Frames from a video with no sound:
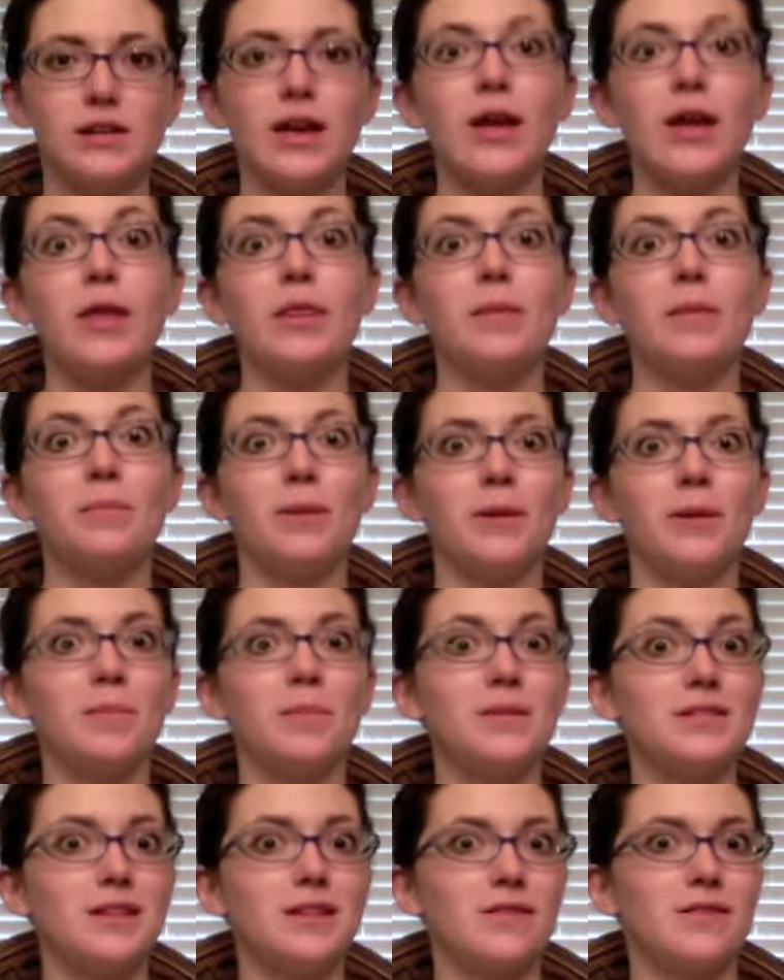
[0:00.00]
The
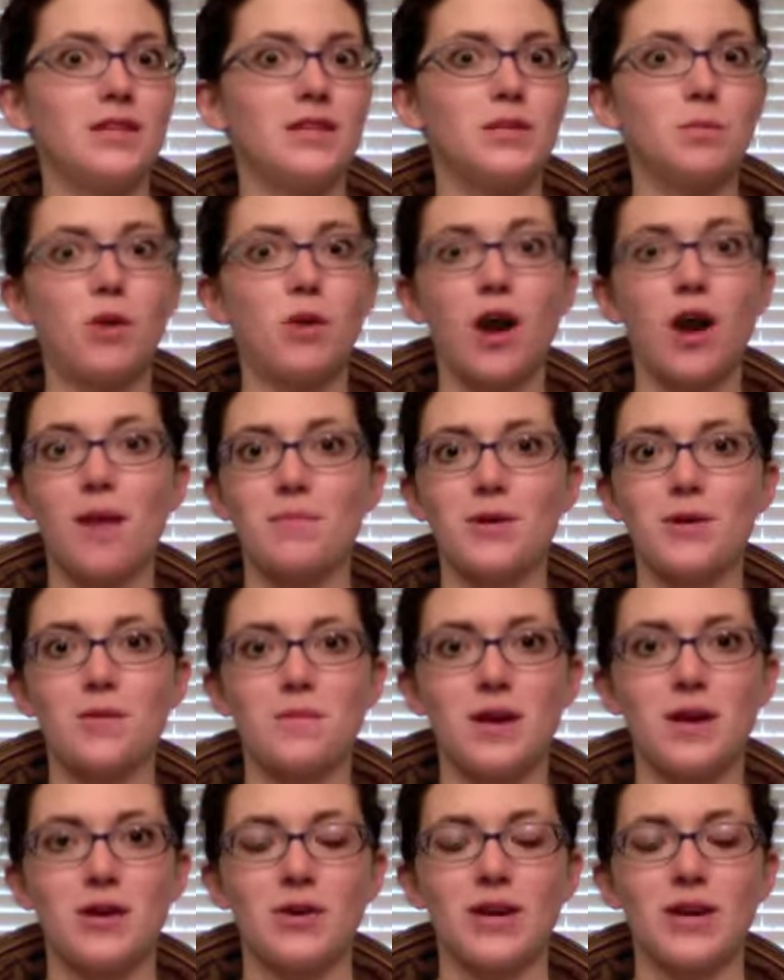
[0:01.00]
purpose of this
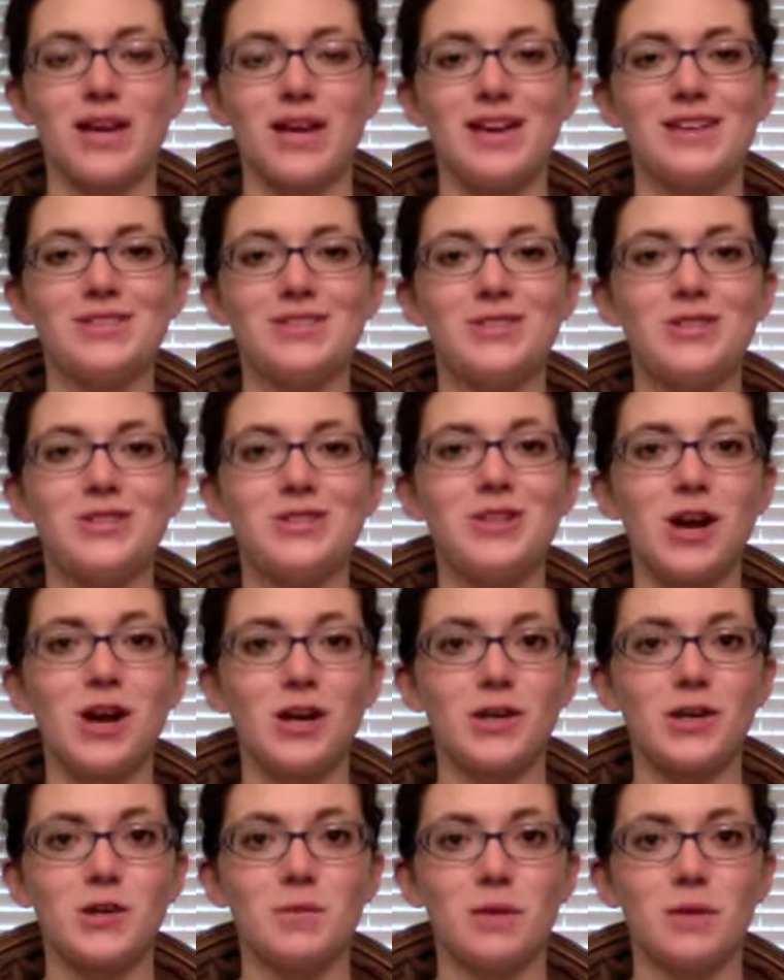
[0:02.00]
Propumentary is to
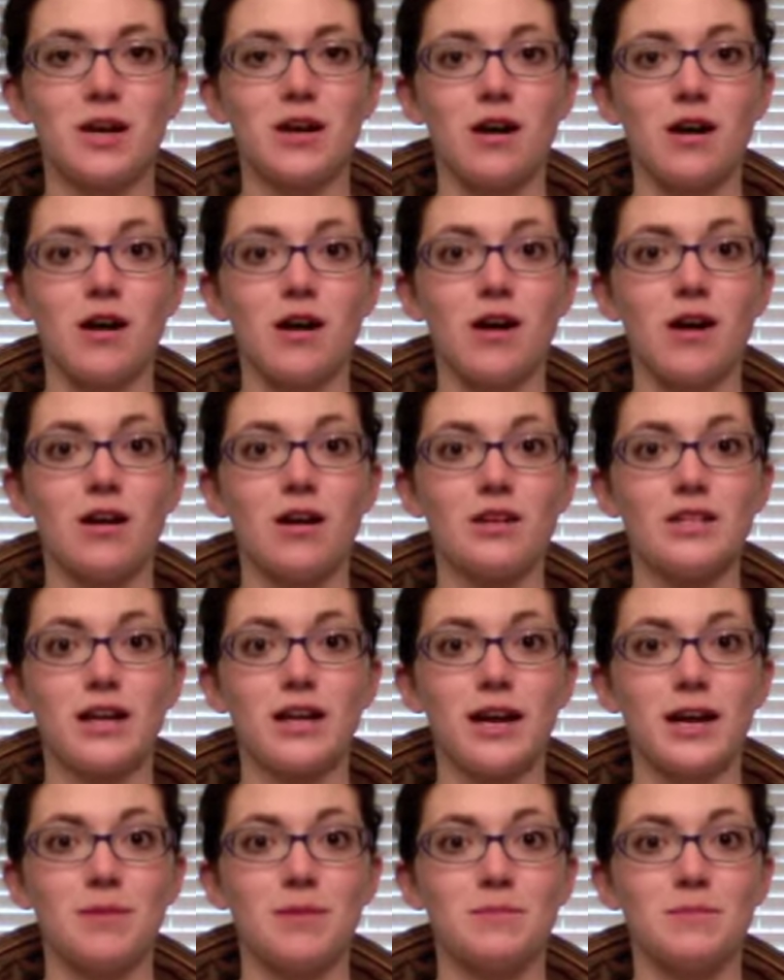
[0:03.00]
document our
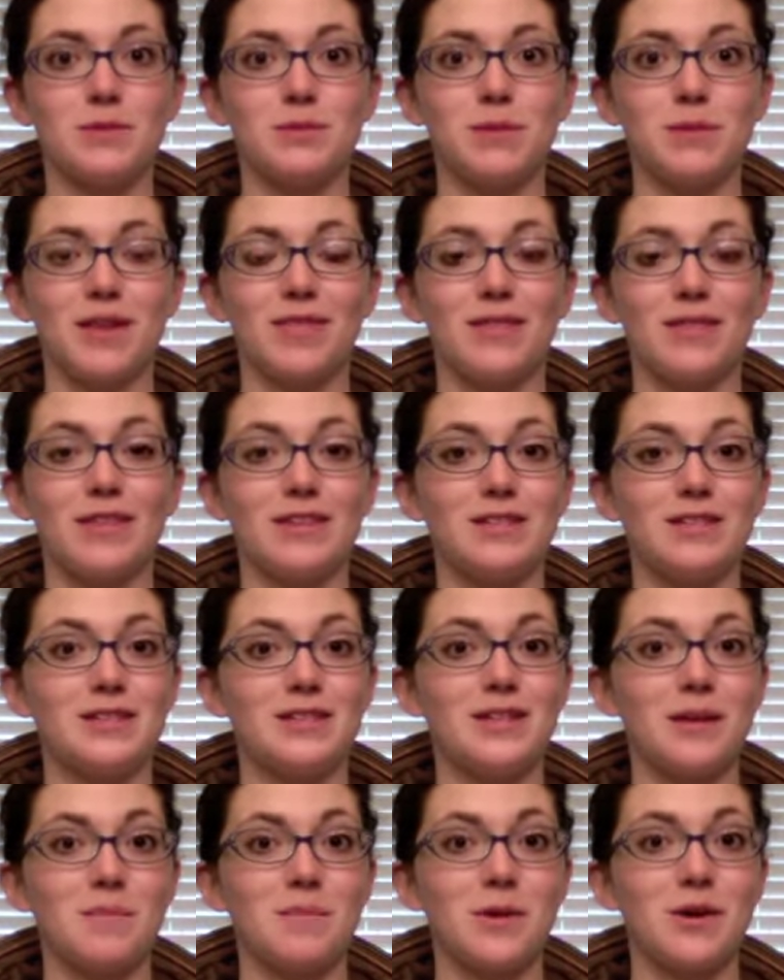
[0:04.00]
time spent this
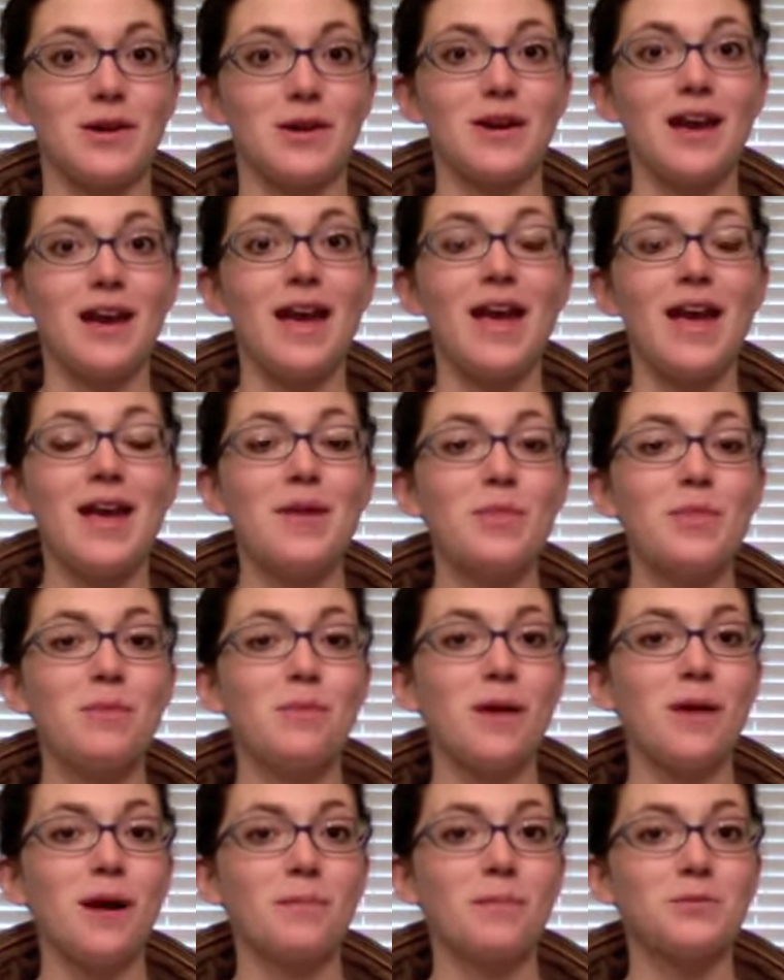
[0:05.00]
summer in the
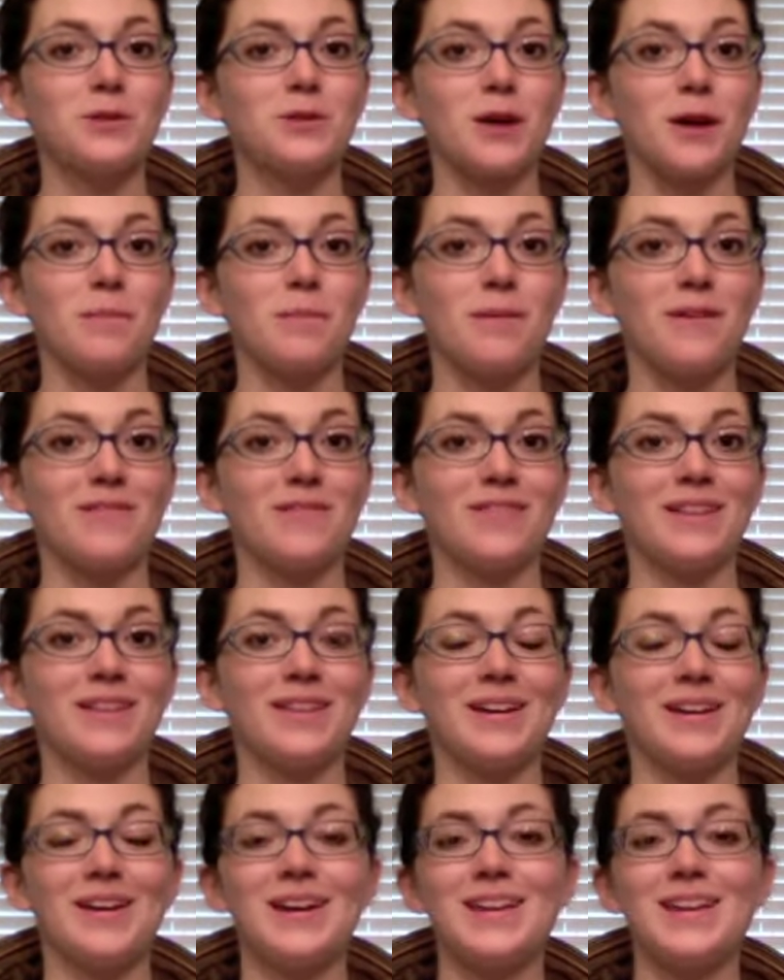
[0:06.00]
prop shop of the
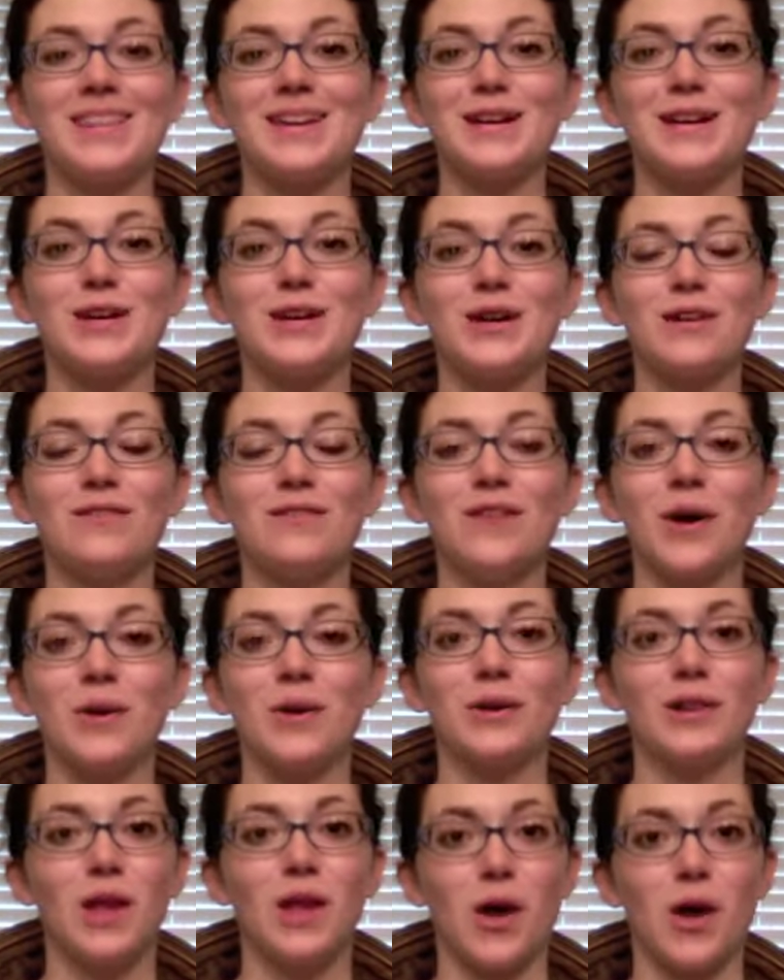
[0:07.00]
Lyric Theater of
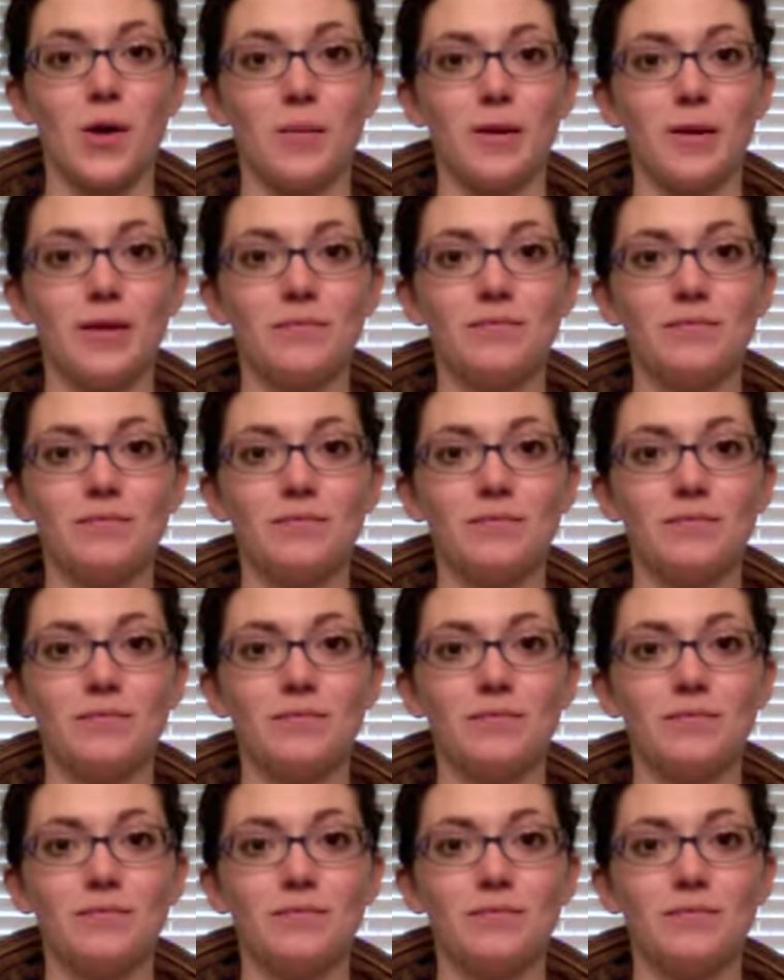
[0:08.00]
Oklahoma.